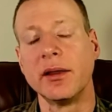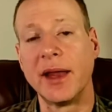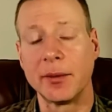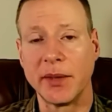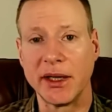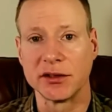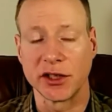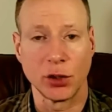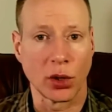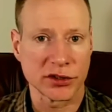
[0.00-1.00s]
that
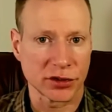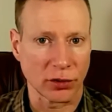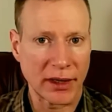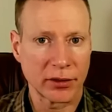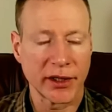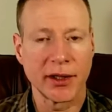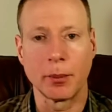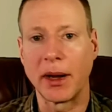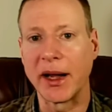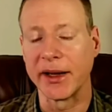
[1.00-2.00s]
means you are
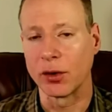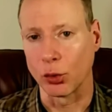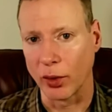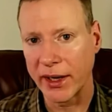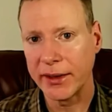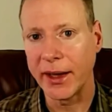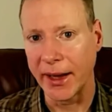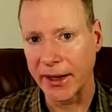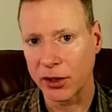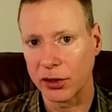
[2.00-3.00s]
surrounded by red
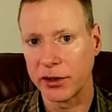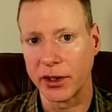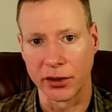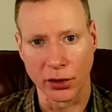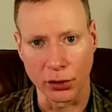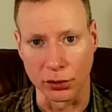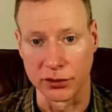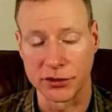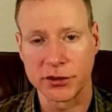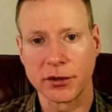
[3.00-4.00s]
anchored
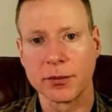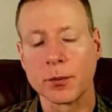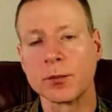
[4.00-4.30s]
nodes.